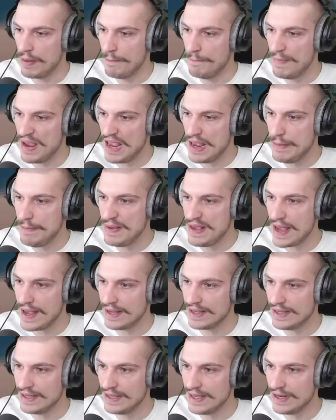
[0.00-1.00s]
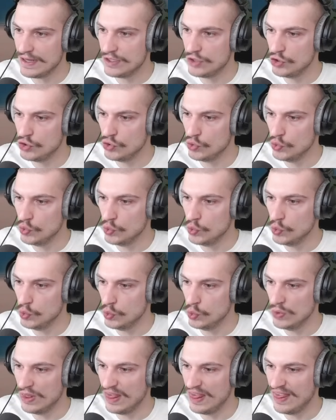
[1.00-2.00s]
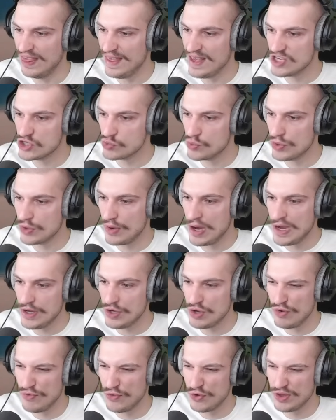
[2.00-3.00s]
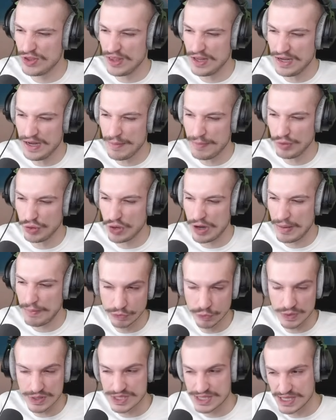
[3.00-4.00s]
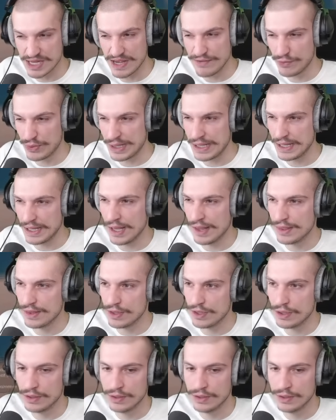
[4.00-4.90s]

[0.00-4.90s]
Maybe I can get to this one right here for the Diplo rep. We'll see if we can get there.